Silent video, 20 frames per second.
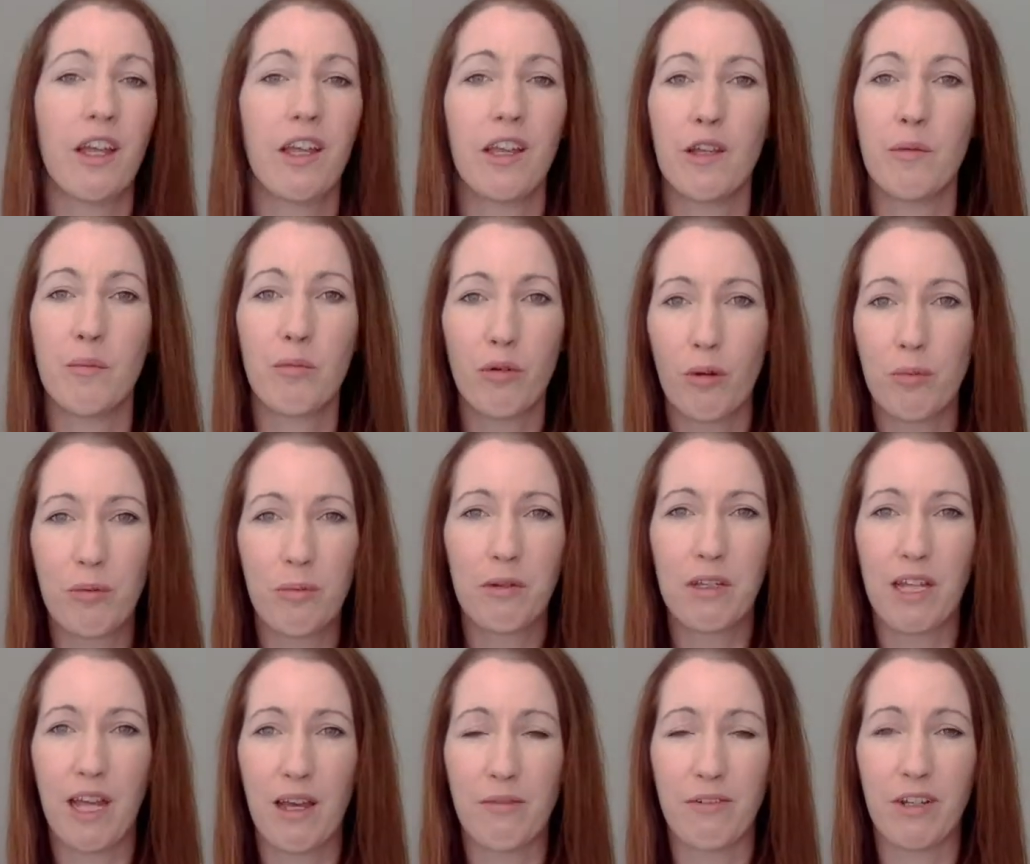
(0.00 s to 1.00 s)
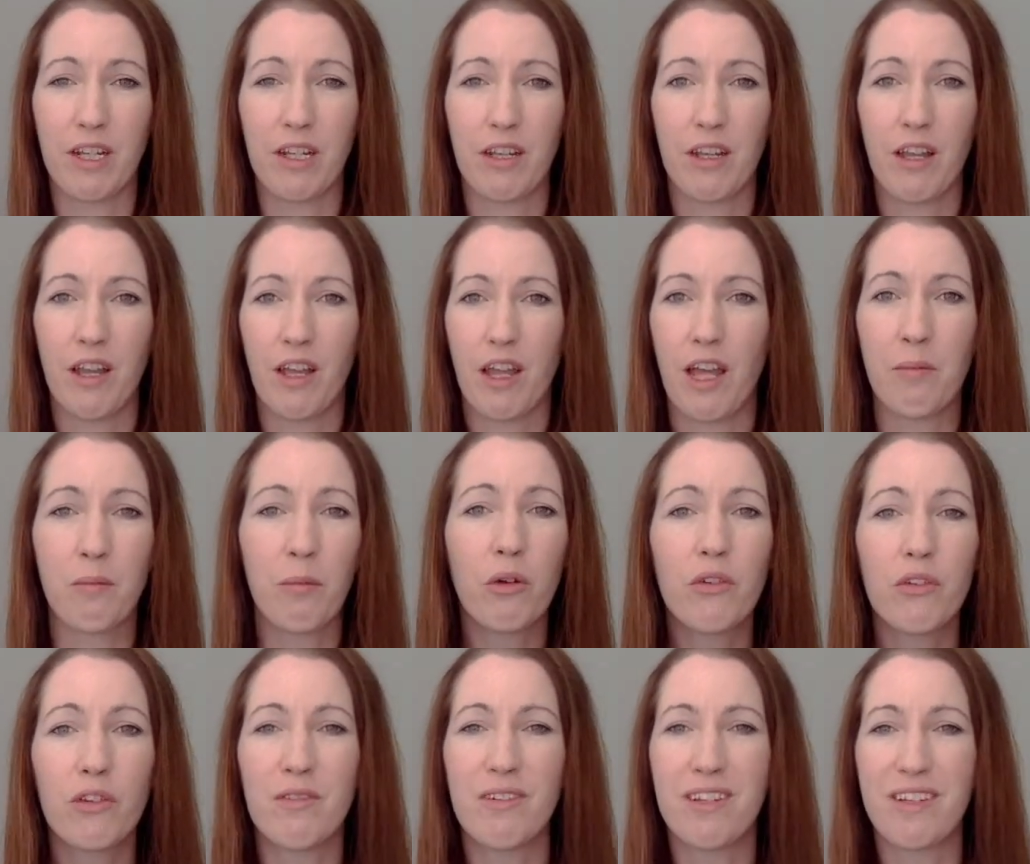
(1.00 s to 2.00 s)
You probably haven't, and
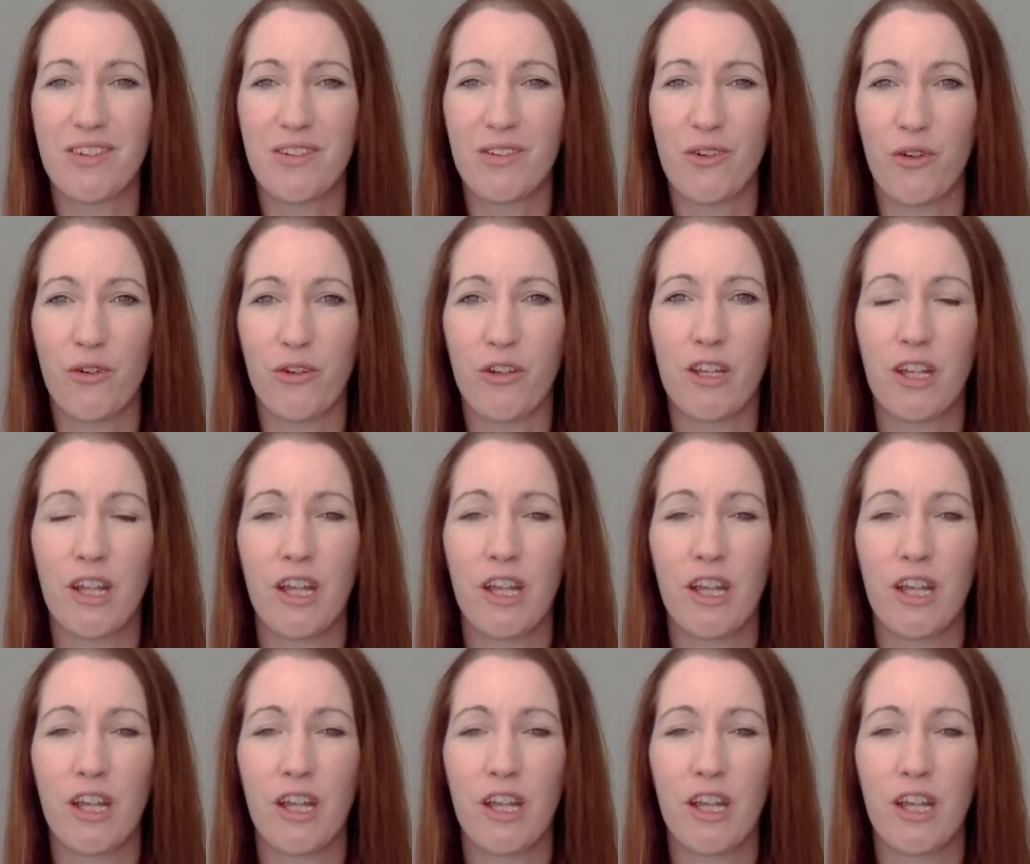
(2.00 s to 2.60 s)
most of us don't.